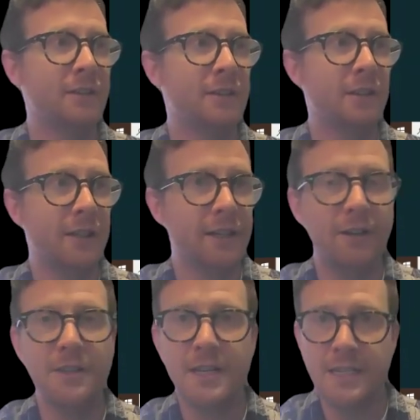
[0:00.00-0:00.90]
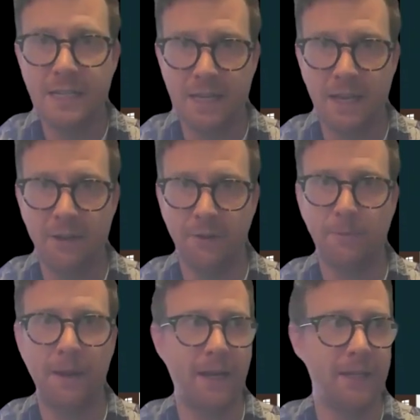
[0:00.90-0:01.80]
click on the details
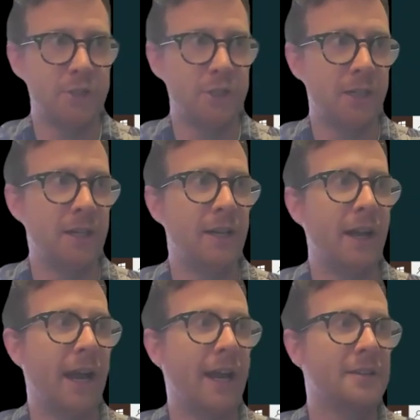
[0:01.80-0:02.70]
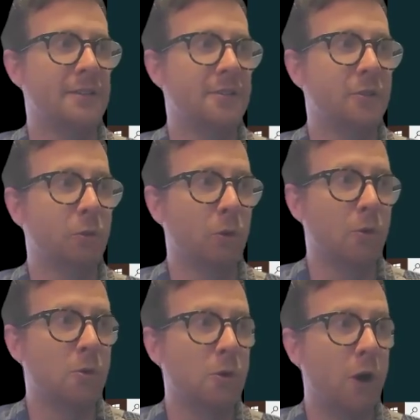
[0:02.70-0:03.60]
page, and
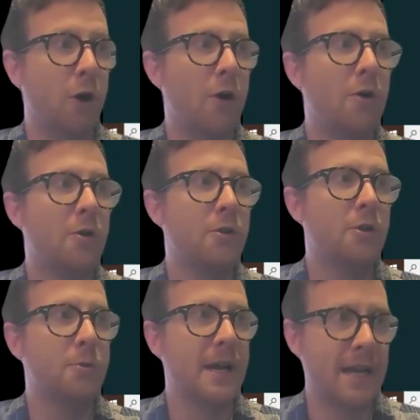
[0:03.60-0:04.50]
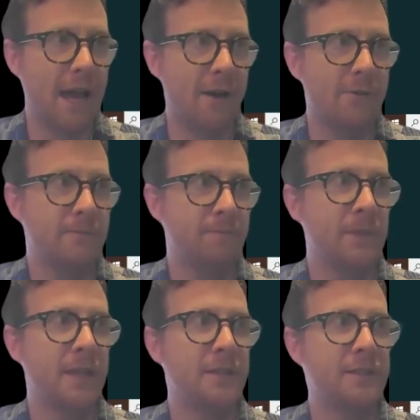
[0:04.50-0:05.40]
scroll all the way down
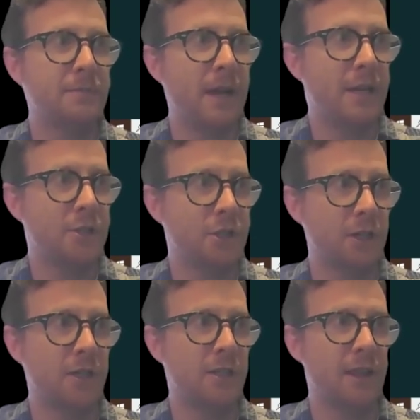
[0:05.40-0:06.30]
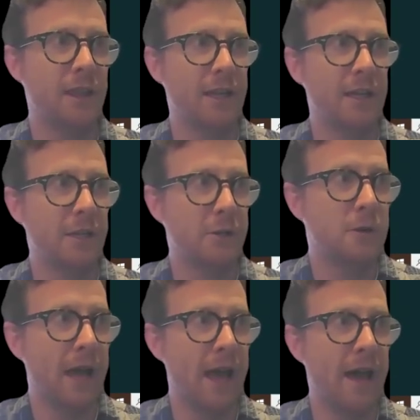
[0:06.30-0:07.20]
to make sure that you
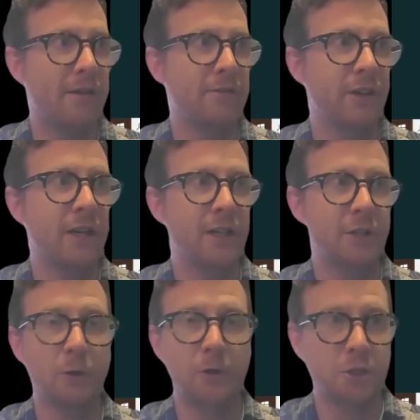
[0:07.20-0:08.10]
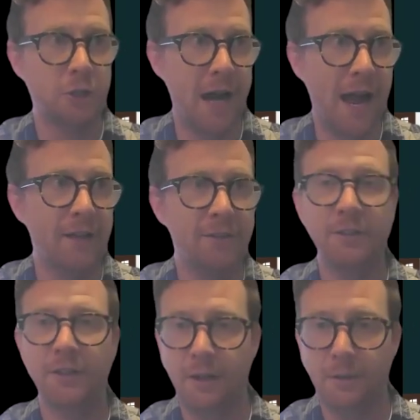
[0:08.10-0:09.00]
have your tracks
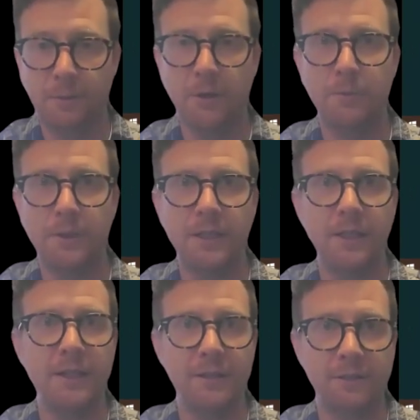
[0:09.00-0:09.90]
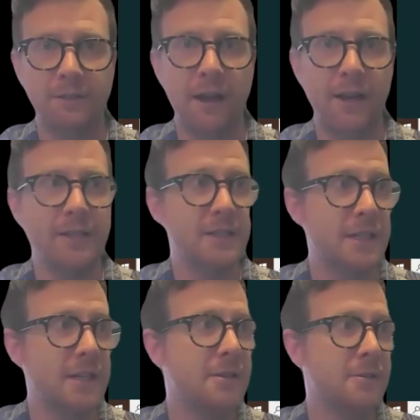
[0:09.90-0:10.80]
appropriately assigned to
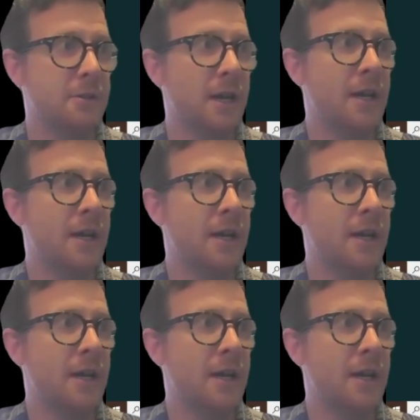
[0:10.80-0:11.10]
you.